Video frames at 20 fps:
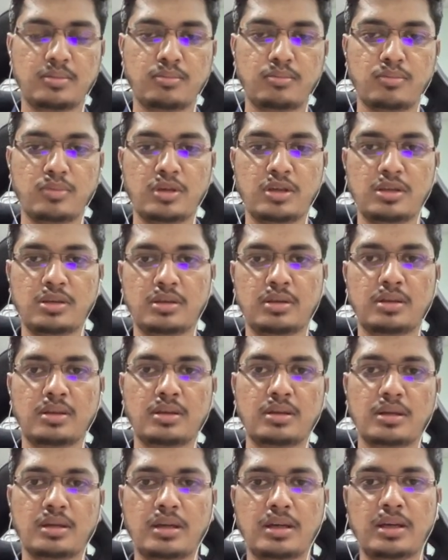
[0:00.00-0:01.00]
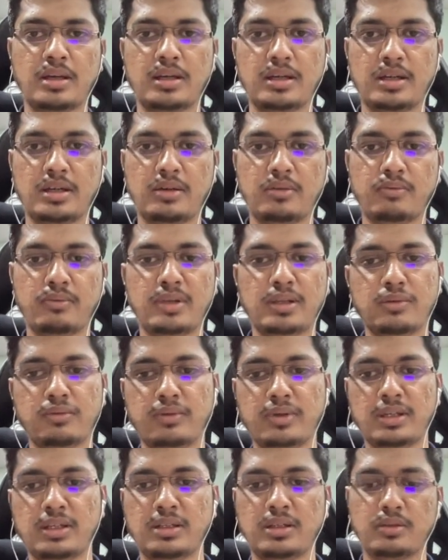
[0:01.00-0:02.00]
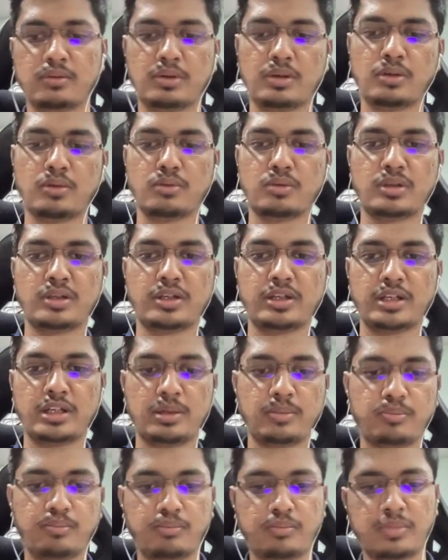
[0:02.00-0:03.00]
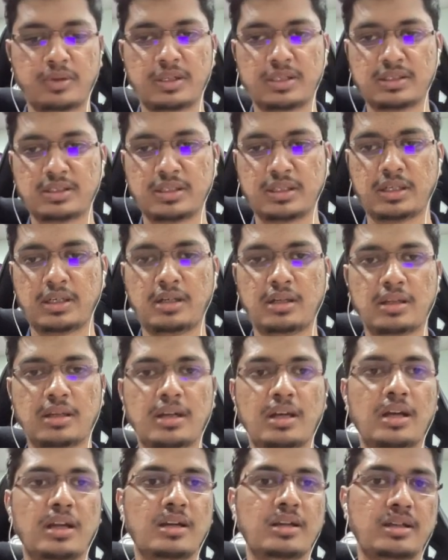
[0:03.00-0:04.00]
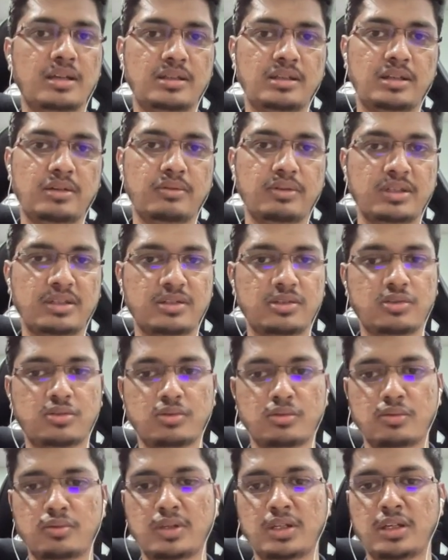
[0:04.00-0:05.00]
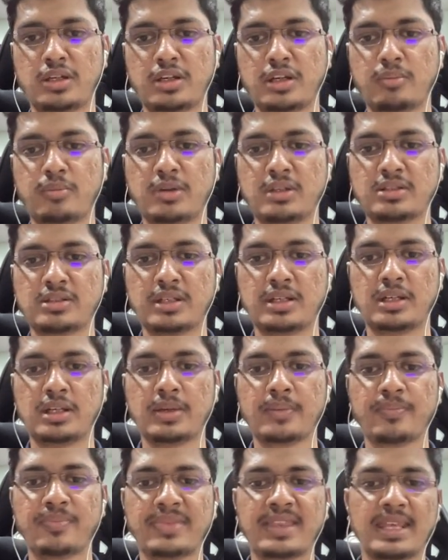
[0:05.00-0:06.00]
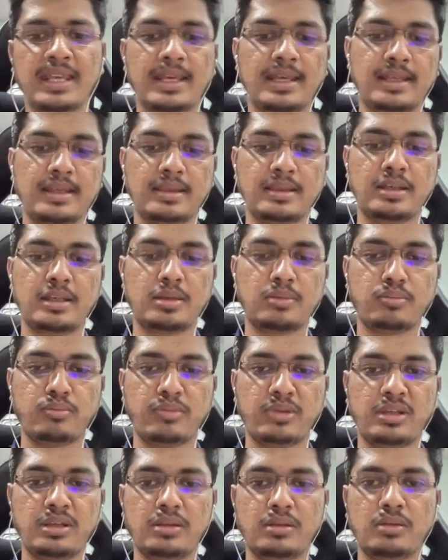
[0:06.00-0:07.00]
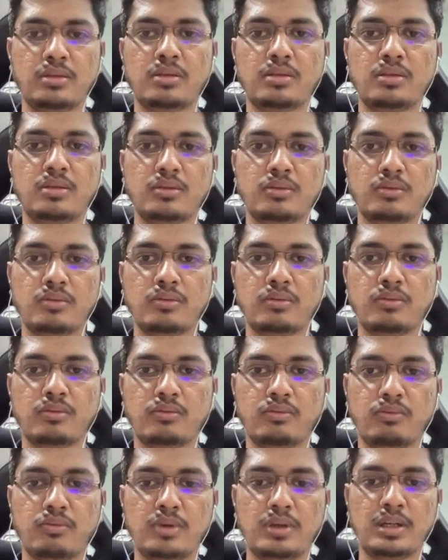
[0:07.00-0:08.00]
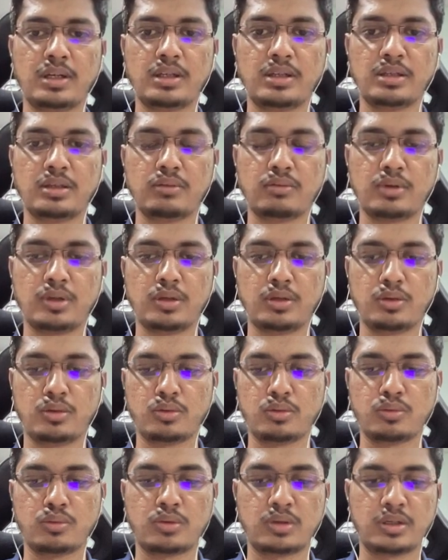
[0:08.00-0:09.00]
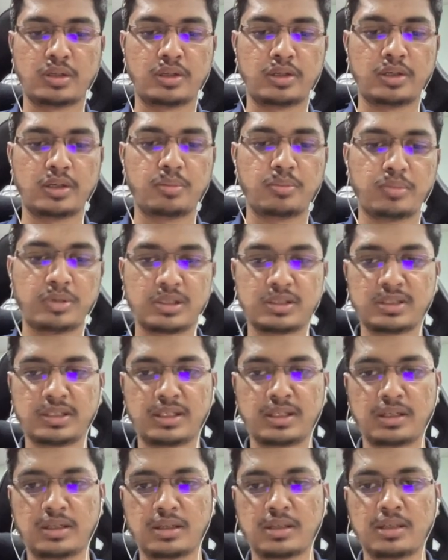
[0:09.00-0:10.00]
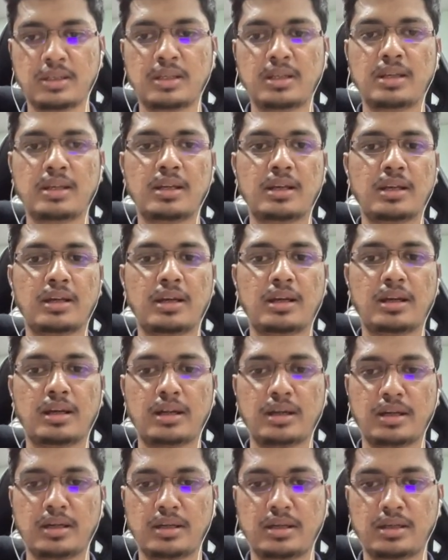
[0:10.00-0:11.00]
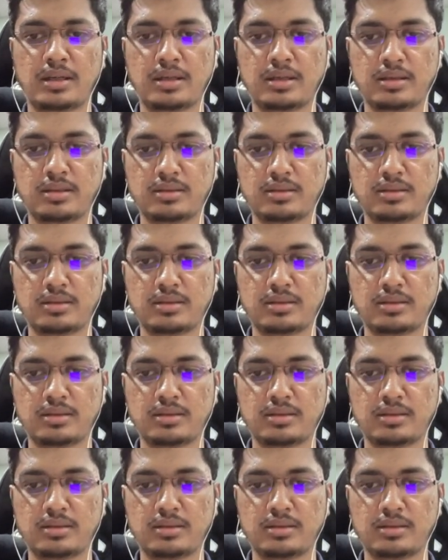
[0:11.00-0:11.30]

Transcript: mean height min width equal to 100%, and then it will just show 100%, then min width equal to 100%, and